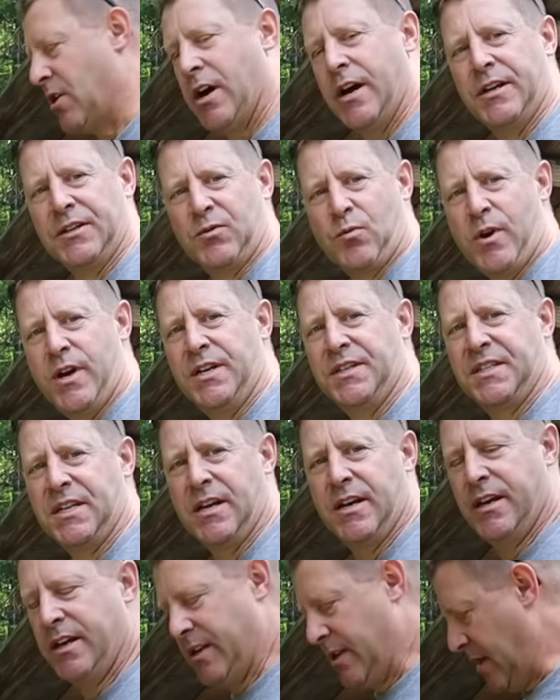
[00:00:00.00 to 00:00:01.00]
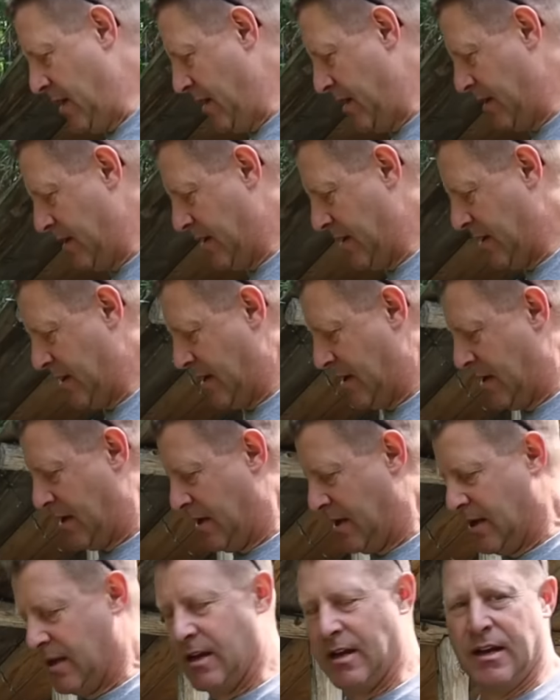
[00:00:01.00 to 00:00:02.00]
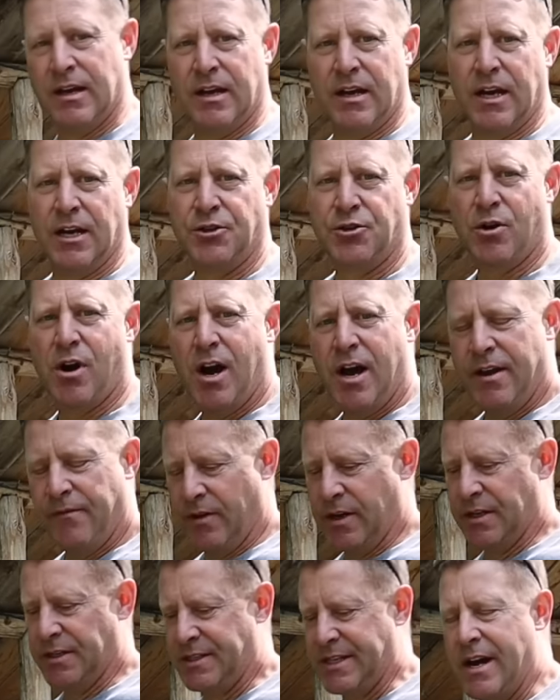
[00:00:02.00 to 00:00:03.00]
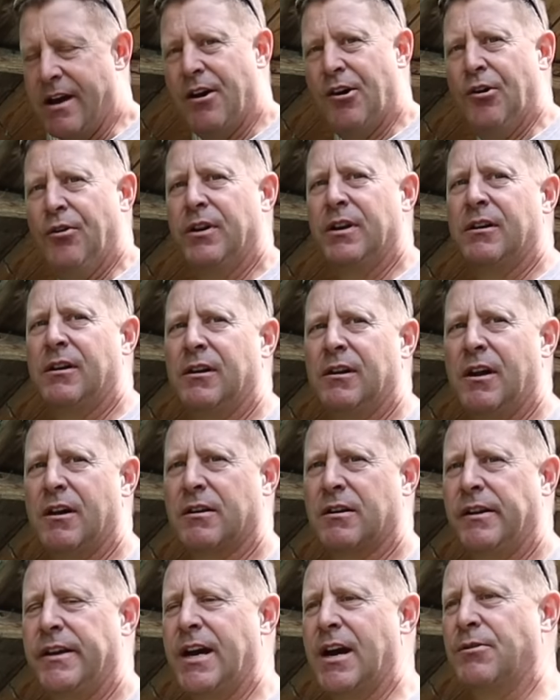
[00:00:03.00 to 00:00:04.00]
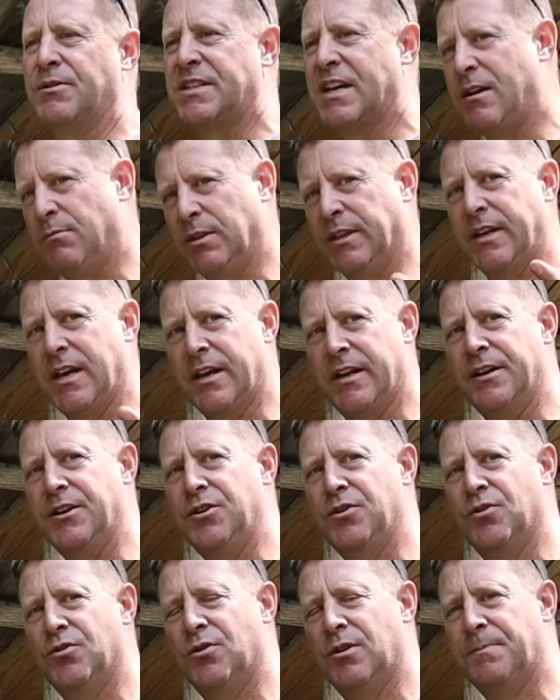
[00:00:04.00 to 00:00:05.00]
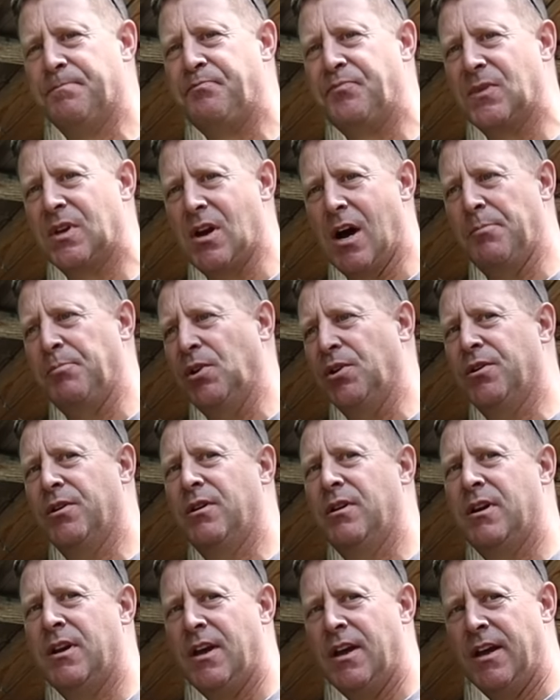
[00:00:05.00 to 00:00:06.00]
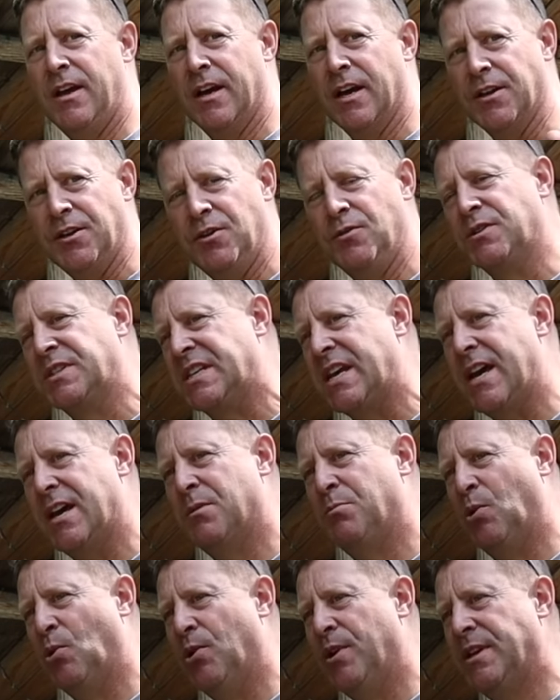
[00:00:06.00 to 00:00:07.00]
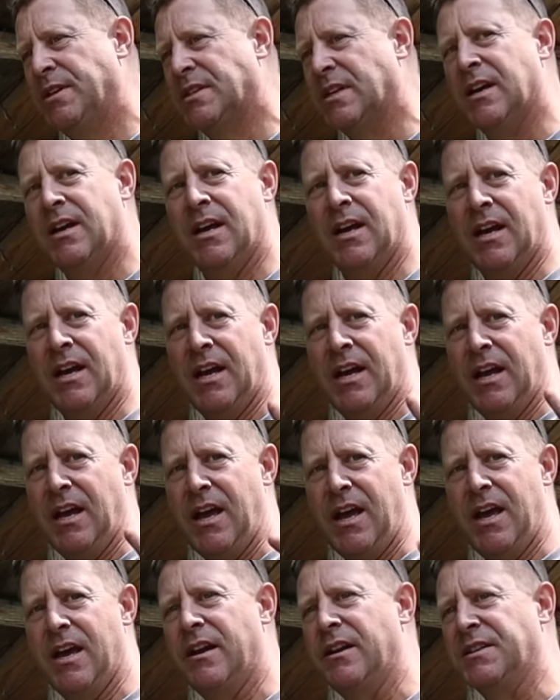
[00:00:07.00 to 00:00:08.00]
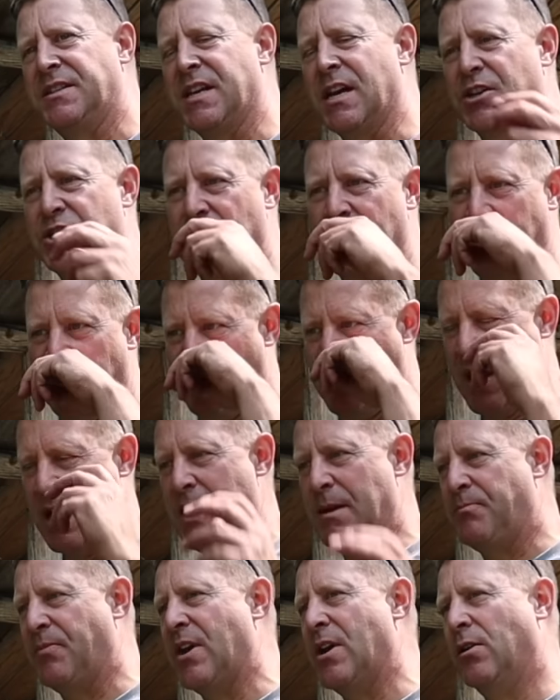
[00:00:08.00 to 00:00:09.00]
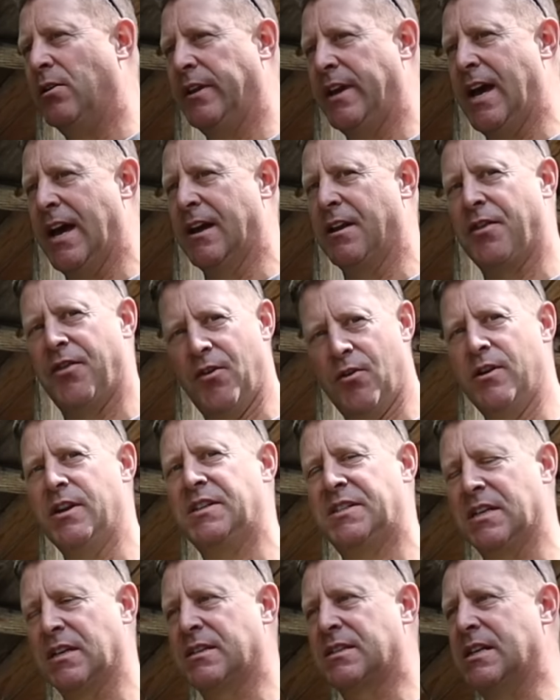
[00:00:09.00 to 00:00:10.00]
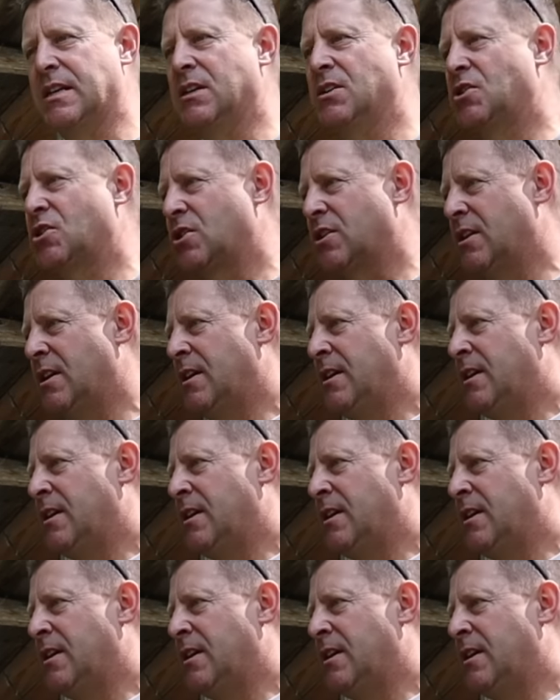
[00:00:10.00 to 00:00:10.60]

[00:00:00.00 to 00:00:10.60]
I just wasted a drive into town. Luckily I was able to get a new coupler a new sandpoint, and a section of pipe. They only had a 36-inch,